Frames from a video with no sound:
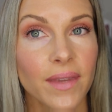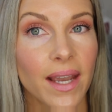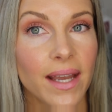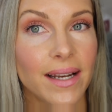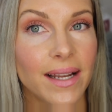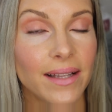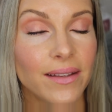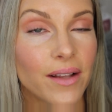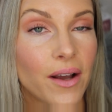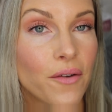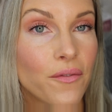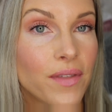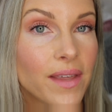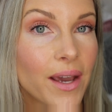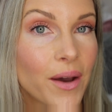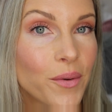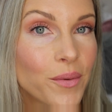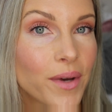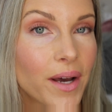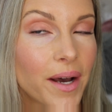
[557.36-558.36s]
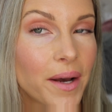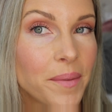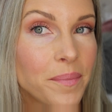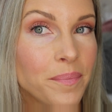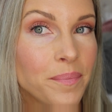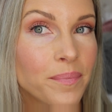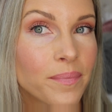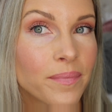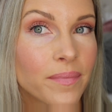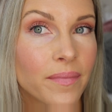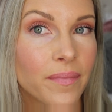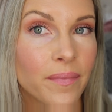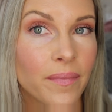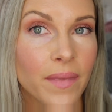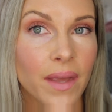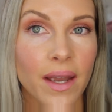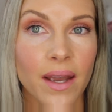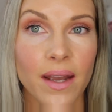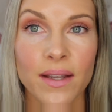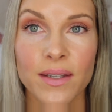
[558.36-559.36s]
and I love the outcome.
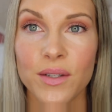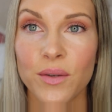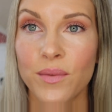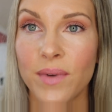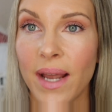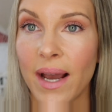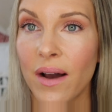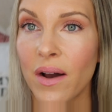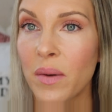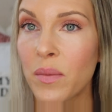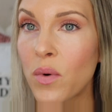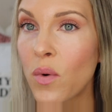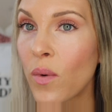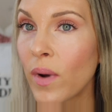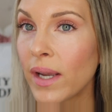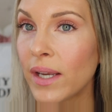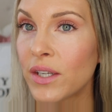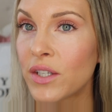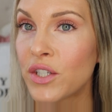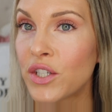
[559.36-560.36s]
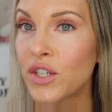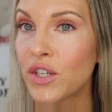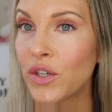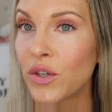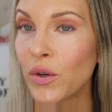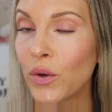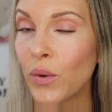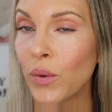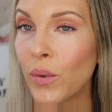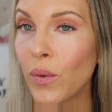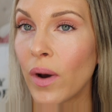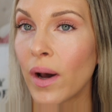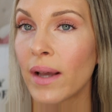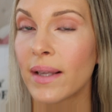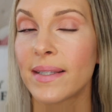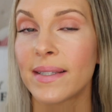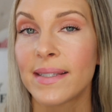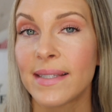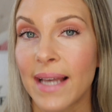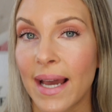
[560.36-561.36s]
So now I'm going to
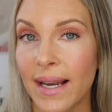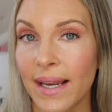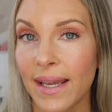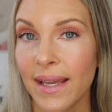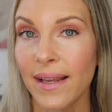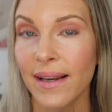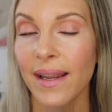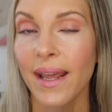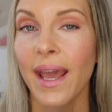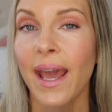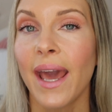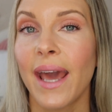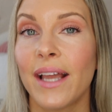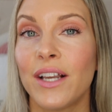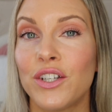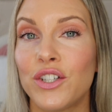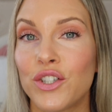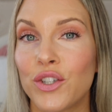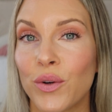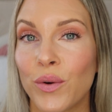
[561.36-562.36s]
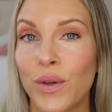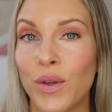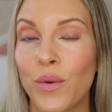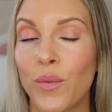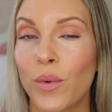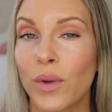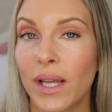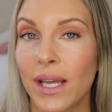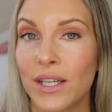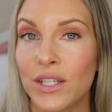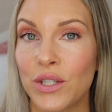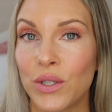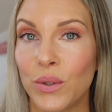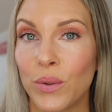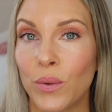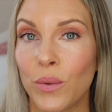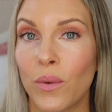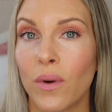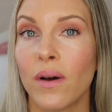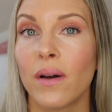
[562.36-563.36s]
set it and show you what I
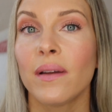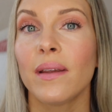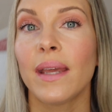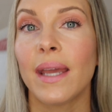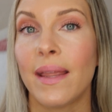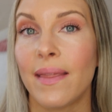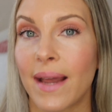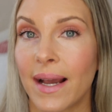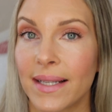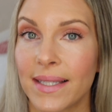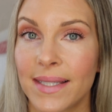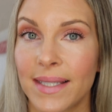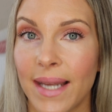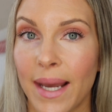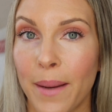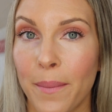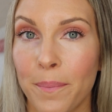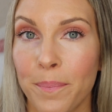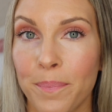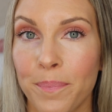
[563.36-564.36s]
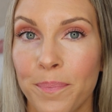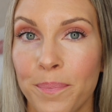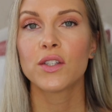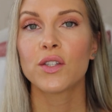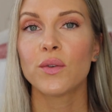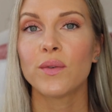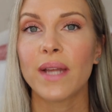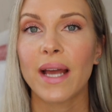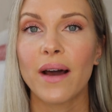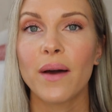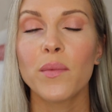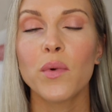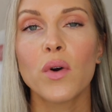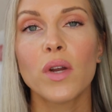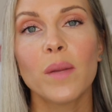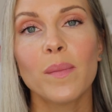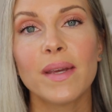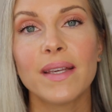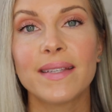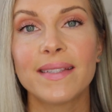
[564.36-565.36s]
do in that step. So now I'm
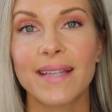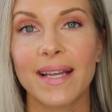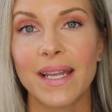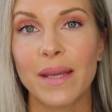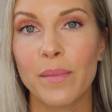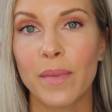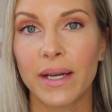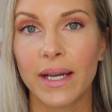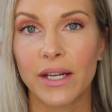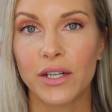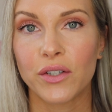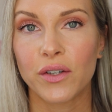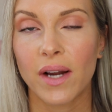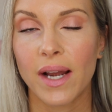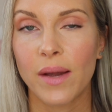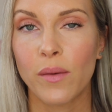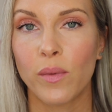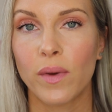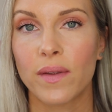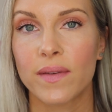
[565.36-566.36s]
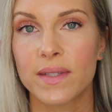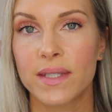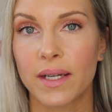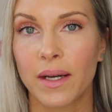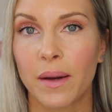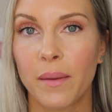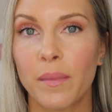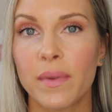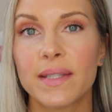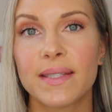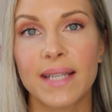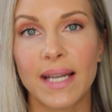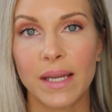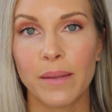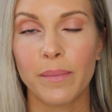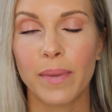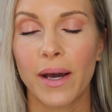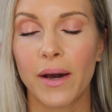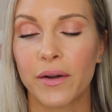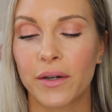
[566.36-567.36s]
going to be setting my under eye with some
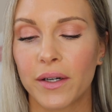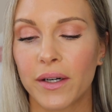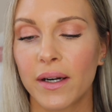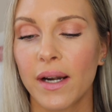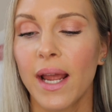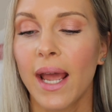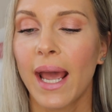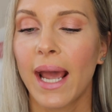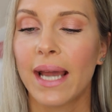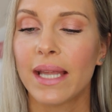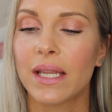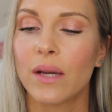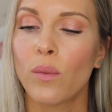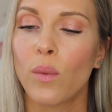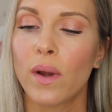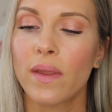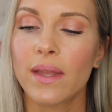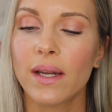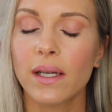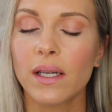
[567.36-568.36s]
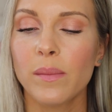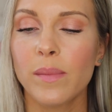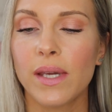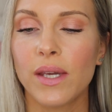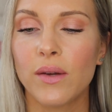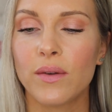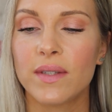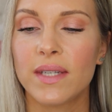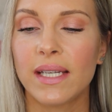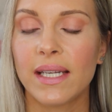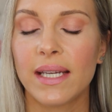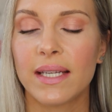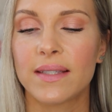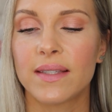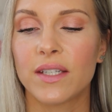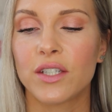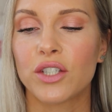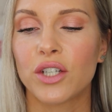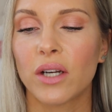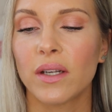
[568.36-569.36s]
setting powder, and the one that I'm going to be using is
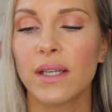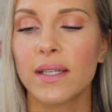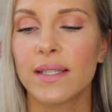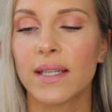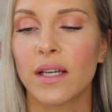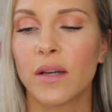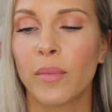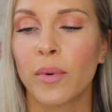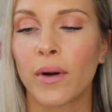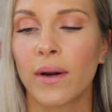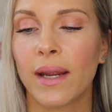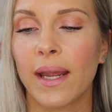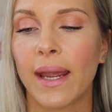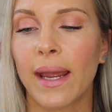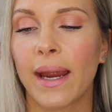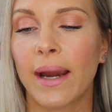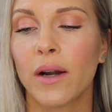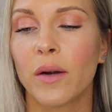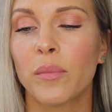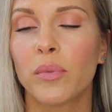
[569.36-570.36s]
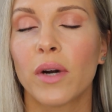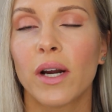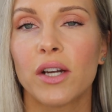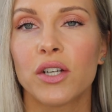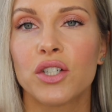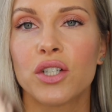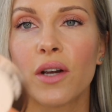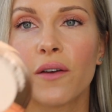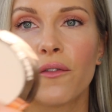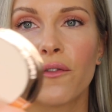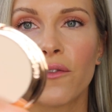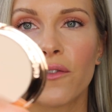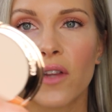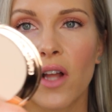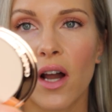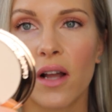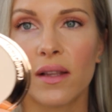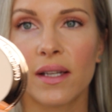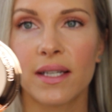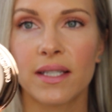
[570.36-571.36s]
the Charlotte Tilbury Airbrush
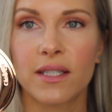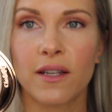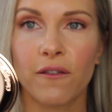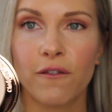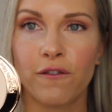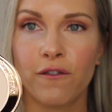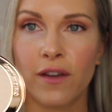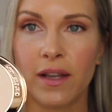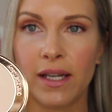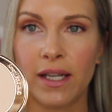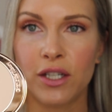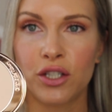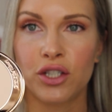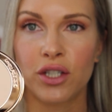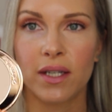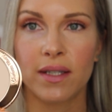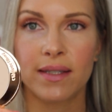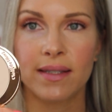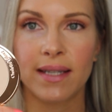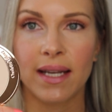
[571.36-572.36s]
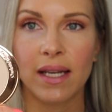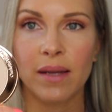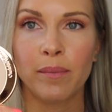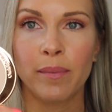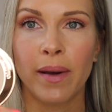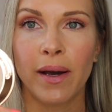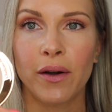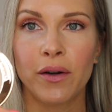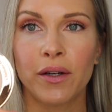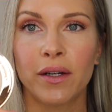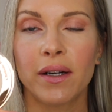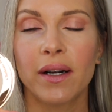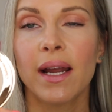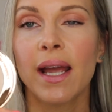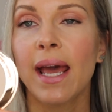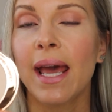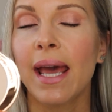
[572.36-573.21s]
Flawless Finish Setting Powder